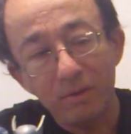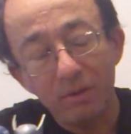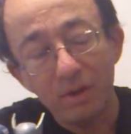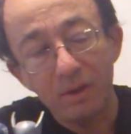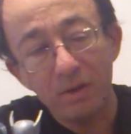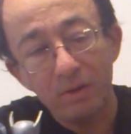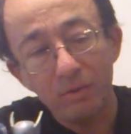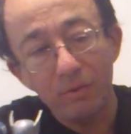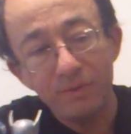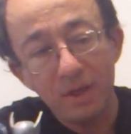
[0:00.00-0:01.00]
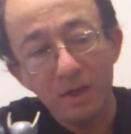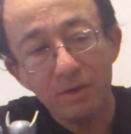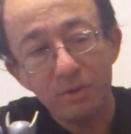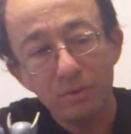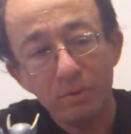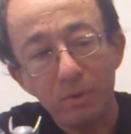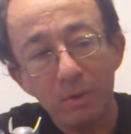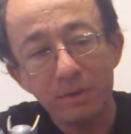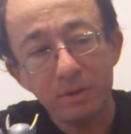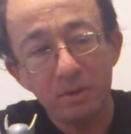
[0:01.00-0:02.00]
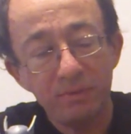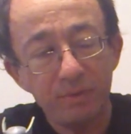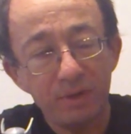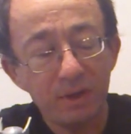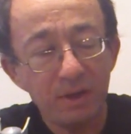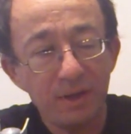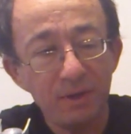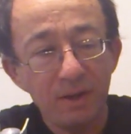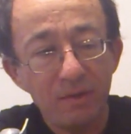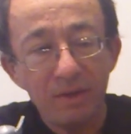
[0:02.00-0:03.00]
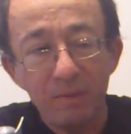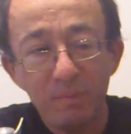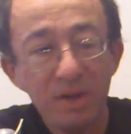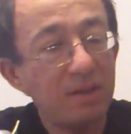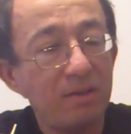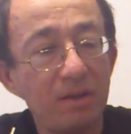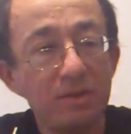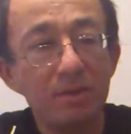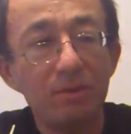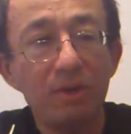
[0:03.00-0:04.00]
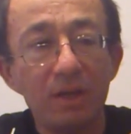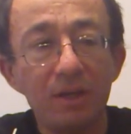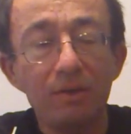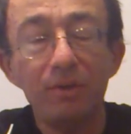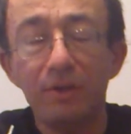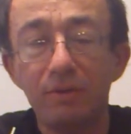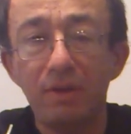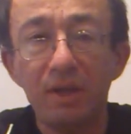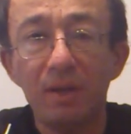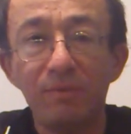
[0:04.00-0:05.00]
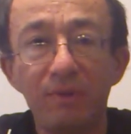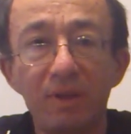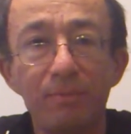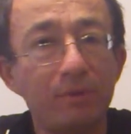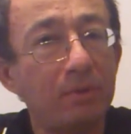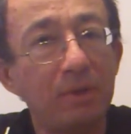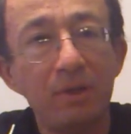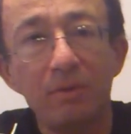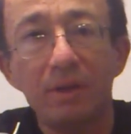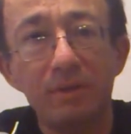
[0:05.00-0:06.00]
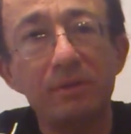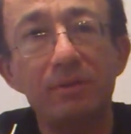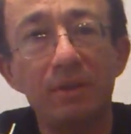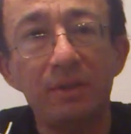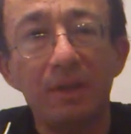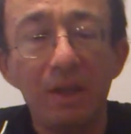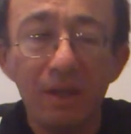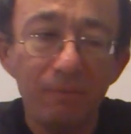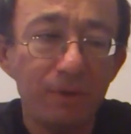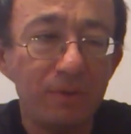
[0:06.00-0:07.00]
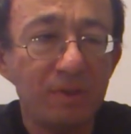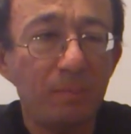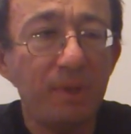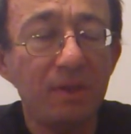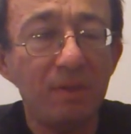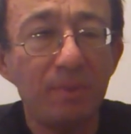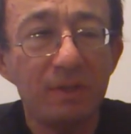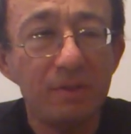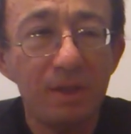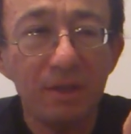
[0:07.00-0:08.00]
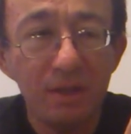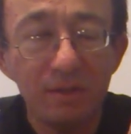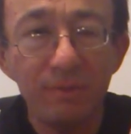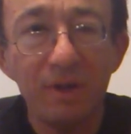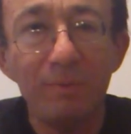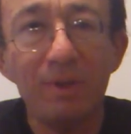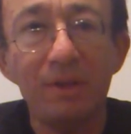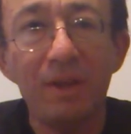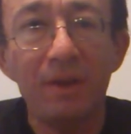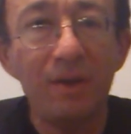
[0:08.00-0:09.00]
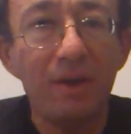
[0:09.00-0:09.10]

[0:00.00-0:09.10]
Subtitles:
of the actual holster for the gun, but there is no gun included, so he comes with absolutely no accessories, which is a pity, but still he's very well done.